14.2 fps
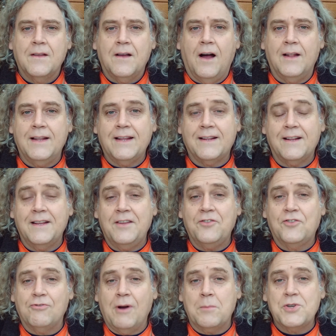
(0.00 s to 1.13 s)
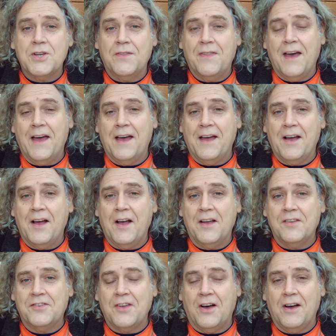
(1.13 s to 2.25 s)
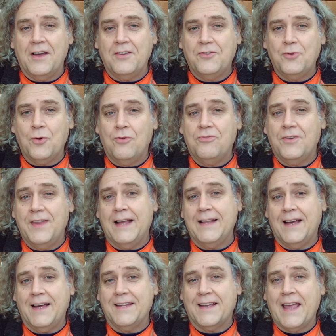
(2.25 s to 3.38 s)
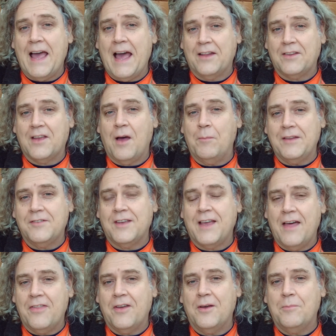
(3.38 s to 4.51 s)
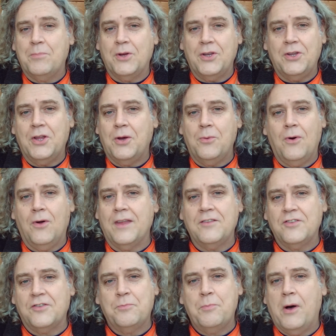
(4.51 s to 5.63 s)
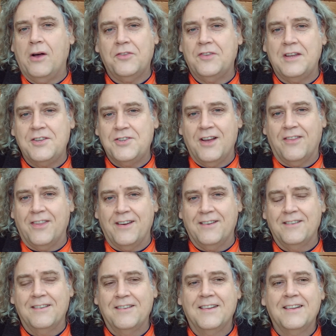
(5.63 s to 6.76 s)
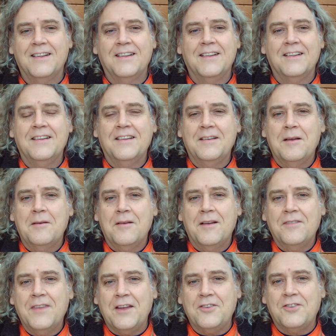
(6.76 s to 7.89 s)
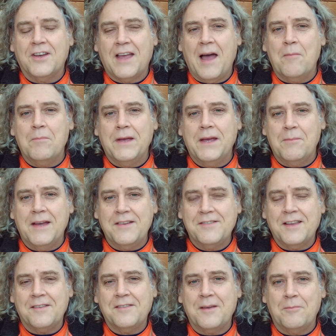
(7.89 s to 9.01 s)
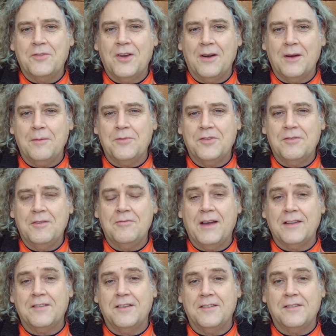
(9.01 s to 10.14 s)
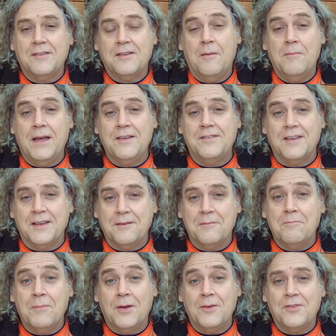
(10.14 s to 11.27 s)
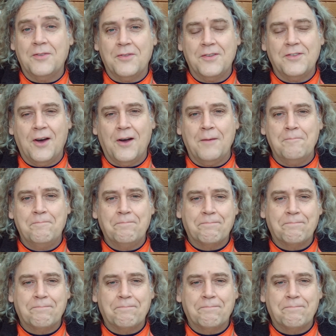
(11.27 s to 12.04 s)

A little interruption there as I saw Fenella and a cat coming together, but you know what? They just passed each other. Nature can be amazing sometimes. In fact, is amazing most of the time.